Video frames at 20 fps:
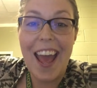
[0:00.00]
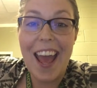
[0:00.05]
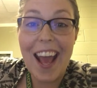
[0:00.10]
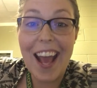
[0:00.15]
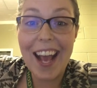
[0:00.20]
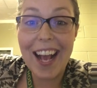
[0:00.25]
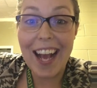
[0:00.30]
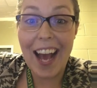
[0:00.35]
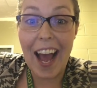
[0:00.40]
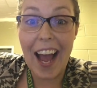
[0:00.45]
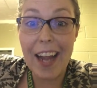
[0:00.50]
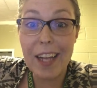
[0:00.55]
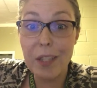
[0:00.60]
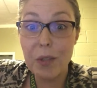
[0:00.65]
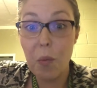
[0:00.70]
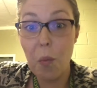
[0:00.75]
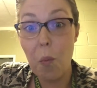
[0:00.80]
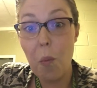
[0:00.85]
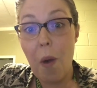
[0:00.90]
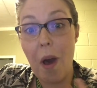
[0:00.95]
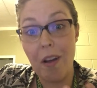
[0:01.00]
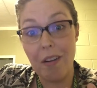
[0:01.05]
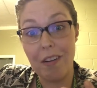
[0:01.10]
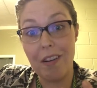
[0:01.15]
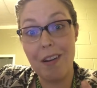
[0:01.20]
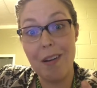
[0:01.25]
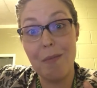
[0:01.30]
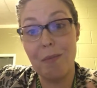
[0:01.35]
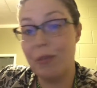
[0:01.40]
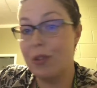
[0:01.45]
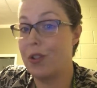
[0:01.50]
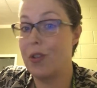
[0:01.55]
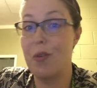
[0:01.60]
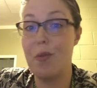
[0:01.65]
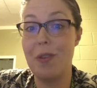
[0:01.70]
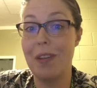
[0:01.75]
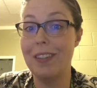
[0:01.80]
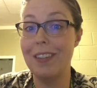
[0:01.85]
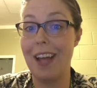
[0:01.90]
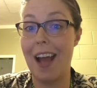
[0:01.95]
Hey guys, welcome to
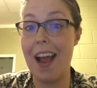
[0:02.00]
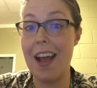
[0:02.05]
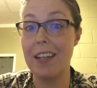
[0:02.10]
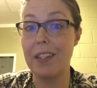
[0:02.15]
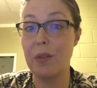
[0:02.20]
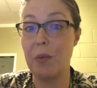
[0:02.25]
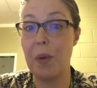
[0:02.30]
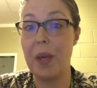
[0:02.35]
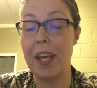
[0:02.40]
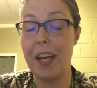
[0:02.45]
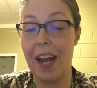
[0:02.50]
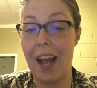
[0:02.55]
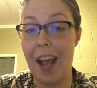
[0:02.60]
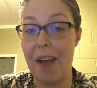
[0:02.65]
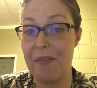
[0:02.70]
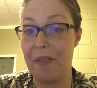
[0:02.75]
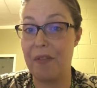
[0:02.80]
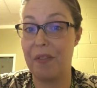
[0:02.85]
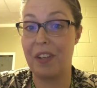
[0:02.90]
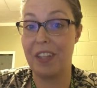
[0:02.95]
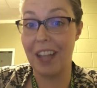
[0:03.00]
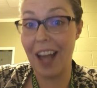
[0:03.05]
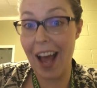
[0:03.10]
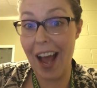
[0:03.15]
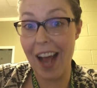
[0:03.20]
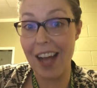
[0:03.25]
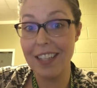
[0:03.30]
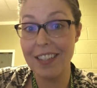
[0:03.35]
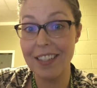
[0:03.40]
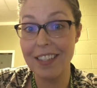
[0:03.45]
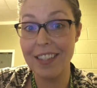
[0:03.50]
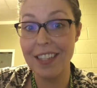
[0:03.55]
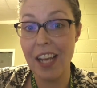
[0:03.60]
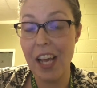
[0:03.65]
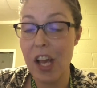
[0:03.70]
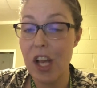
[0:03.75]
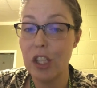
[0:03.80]
the last week and a half of class.